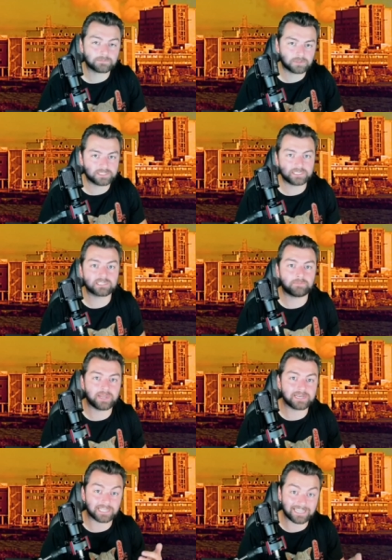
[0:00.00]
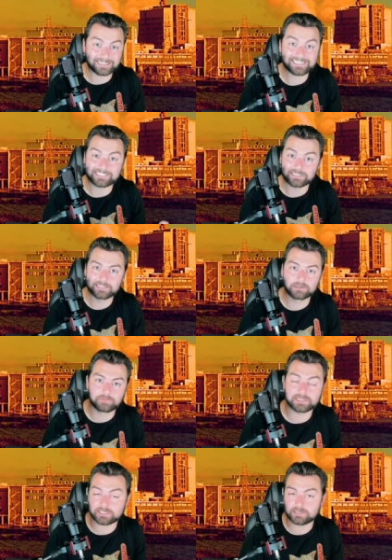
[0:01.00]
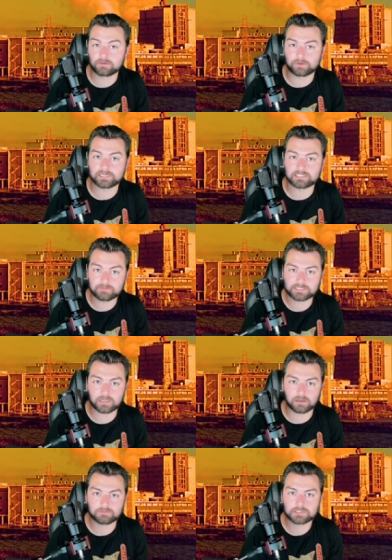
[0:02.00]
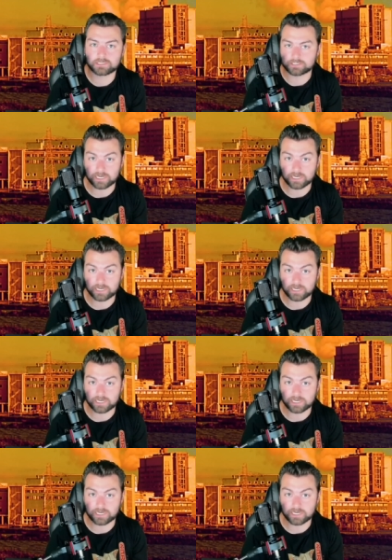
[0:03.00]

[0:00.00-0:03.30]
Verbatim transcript: participate at least a little bit in the race themselves to stay